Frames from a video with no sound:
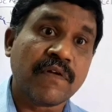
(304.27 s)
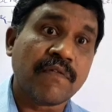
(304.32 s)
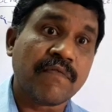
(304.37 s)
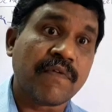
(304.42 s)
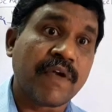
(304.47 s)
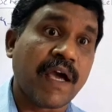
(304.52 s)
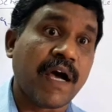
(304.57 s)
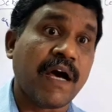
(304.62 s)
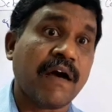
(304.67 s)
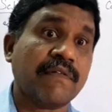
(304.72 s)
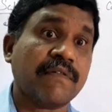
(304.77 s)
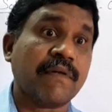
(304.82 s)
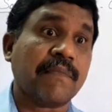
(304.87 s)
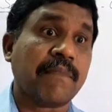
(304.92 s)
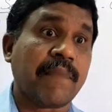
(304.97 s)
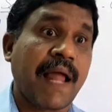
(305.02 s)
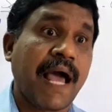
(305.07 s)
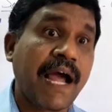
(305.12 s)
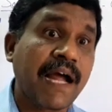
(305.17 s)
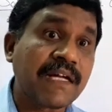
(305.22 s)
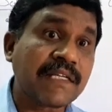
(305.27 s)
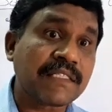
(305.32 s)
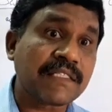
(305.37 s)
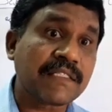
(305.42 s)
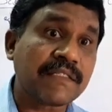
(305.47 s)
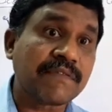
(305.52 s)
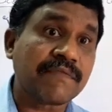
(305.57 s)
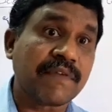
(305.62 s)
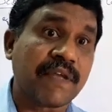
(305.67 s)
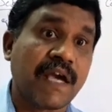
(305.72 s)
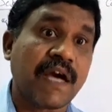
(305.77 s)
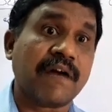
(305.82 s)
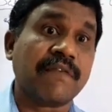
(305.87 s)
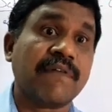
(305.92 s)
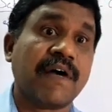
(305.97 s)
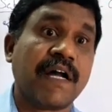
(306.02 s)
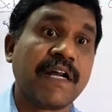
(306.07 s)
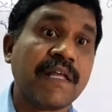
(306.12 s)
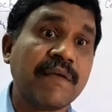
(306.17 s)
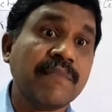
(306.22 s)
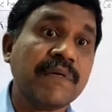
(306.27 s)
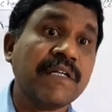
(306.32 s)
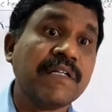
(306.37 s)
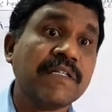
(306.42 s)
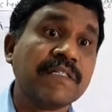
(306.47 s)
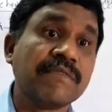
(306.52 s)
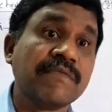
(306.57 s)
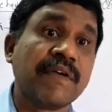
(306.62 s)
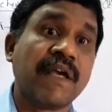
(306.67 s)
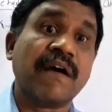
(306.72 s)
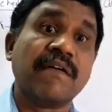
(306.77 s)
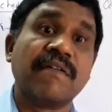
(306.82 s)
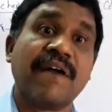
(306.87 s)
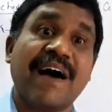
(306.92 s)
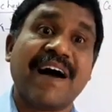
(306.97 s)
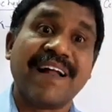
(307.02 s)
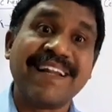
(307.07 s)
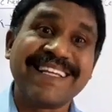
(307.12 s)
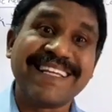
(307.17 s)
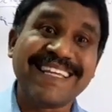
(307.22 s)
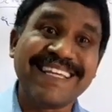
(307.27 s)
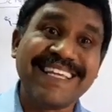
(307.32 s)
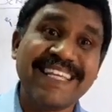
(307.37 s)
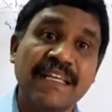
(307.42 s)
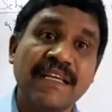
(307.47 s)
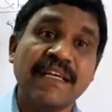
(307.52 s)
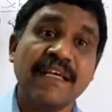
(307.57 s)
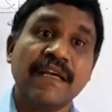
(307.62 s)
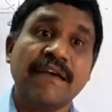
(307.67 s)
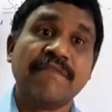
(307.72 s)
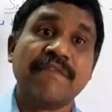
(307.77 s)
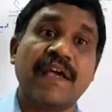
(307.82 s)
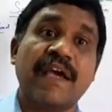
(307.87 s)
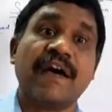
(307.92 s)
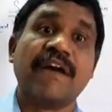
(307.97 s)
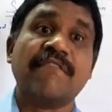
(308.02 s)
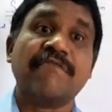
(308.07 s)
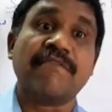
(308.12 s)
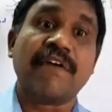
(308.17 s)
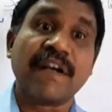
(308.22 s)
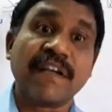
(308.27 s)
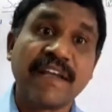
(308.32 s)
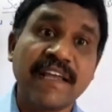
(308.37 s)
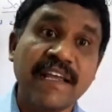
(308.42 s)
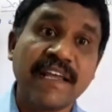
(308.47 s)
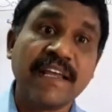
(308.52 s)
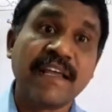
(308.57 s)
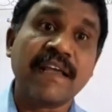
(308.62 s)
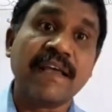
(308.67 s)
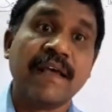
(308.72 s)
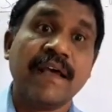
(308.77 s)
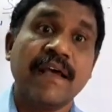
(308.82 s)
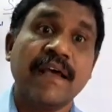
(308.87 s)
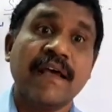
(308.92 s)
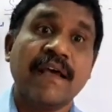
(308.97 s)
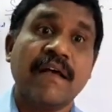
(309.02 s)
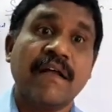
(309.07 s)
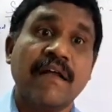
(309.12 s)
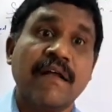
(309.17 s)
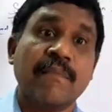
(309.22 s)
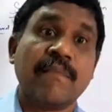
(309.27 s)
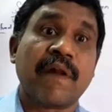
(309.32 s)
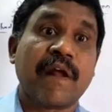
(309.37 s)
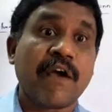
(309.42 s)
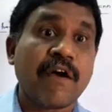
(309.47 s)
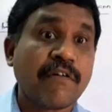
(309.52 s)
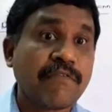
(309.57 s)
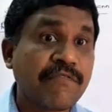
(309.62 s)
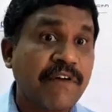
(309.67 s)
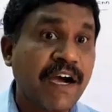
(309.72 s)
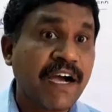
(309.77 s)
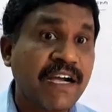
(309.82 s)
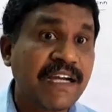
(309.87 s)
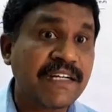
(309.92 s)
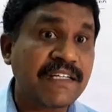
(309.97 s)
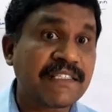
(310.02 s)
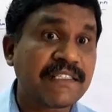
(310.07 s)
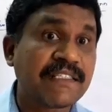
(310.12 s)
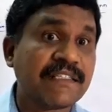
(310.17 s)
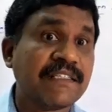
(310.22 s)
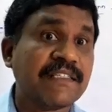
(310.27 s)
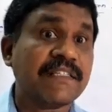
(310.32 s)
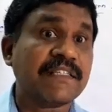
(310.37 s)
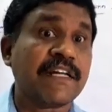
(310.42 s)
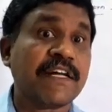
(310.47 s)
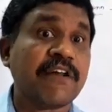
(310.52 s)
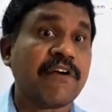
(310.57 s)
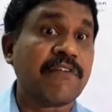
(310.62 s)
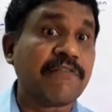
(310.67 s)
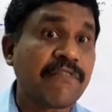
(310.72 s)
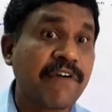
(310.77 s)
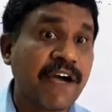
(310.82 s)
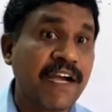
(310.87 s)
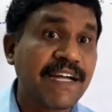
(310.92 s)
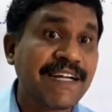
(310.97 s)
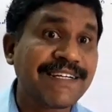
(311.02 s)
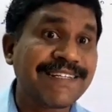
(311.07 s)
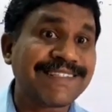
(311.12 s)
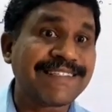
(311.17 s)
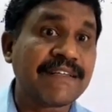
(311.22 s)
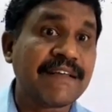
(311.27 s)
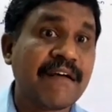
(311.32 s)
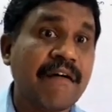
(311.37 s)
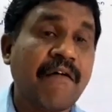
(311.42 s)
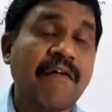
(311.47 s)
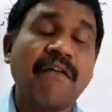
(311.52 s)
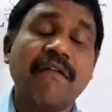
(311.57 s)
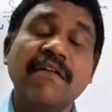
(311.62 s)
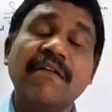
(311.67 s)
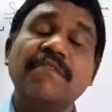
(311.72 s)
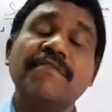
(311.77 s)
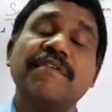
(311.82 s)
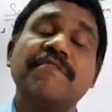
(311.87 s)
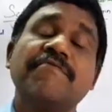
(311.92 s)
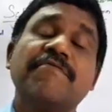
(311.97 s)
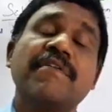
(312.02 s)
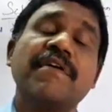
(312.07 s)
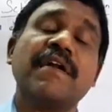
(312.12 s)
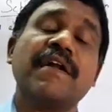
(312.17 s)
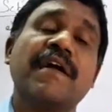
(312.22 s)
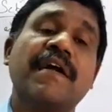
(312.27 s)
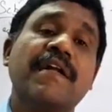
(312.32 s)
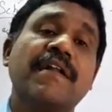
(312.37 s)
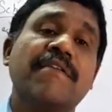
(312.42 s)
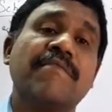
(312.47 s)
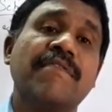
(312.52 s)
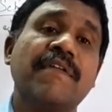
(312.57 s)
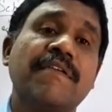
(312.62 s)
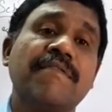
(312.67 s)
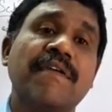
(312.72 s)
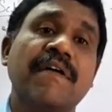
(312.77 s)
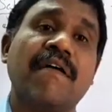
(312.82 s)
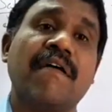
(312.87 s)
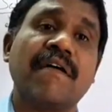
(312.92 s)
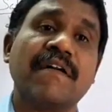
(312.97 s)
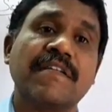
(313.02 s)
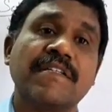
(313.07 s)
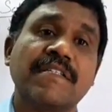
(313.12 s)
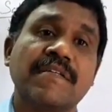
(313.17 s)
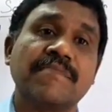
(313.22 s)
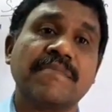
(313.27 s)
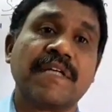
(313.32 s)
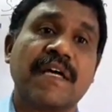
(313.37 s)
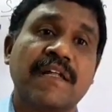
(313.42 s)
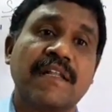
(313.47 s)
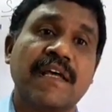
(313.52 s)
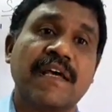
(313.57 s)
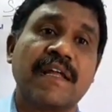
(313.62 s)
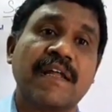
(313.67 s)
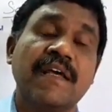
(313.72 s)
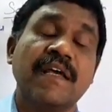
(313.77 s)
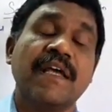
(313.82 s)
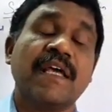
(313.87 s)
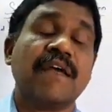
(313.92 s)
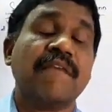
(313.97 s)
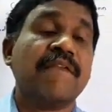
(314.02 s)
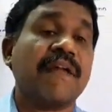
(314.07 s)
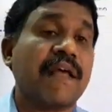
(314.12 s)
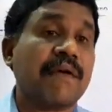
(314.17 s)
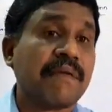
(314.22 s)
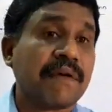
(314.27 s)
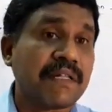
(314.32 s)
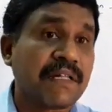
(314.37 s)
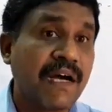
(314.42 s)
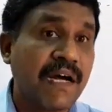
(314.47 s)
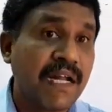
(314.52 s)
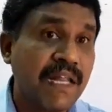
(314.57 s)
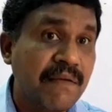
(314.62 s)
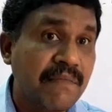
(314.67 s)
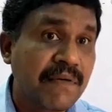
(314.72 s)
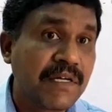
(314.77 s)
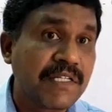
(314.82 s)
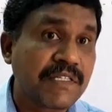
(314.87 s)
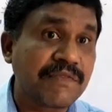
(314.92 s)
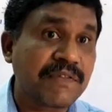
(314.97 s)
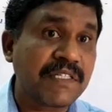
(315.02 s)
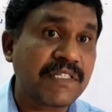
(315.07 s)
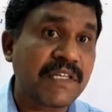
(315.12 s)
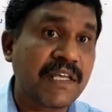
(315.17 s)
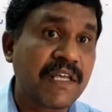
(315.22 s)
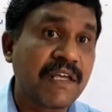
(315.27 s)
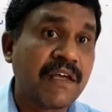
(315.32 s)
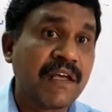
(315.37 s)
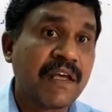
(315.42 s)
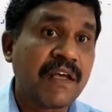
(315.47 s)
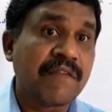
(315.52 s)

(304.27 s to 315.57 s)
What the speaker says: we have the plants, we have the animals, we have the algae, we have fungi, bryophytes, pteridophytes, all the different kind of living organisms are there. Even among the animals we see